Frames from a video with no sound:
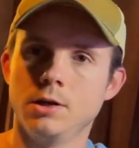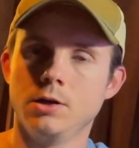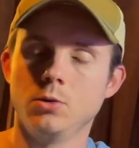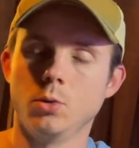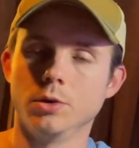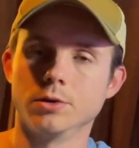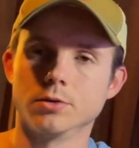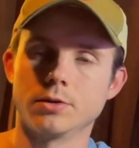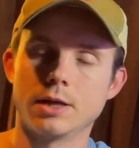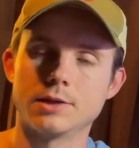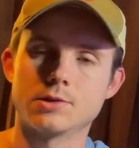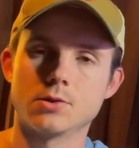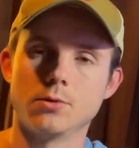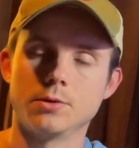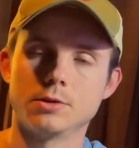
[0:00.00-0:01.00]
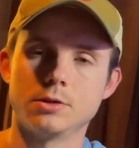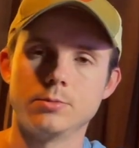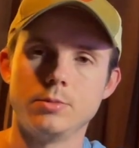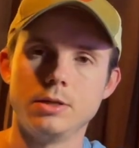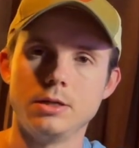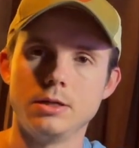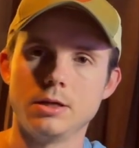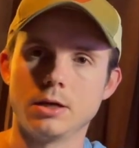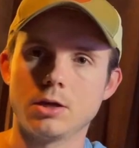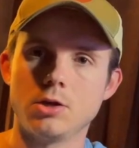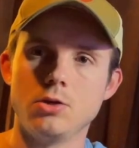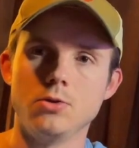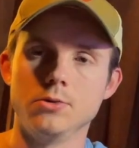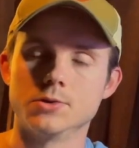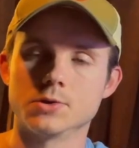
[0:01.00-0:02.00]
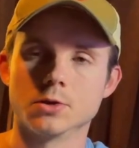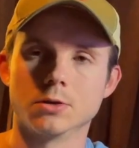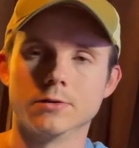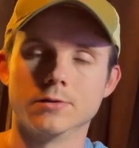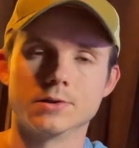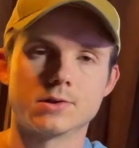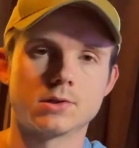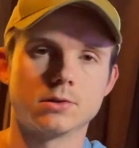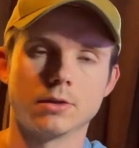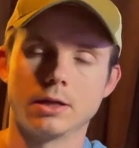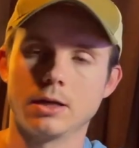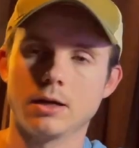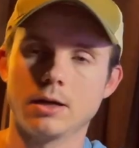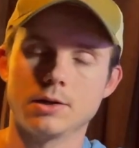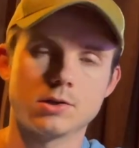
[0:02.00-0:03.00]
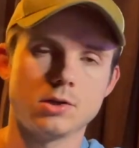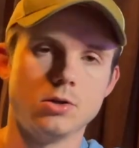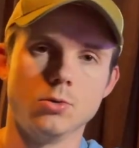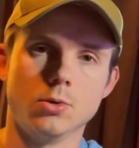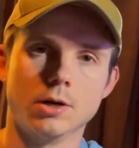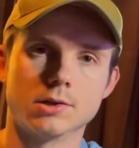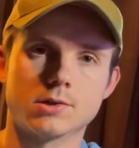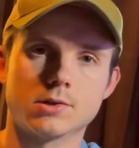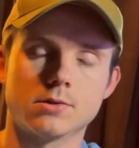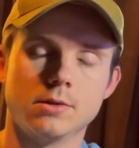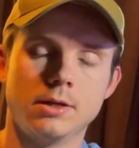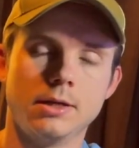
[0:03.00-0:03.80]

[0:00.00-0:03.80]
whether that's going to be a queue service like S Q S,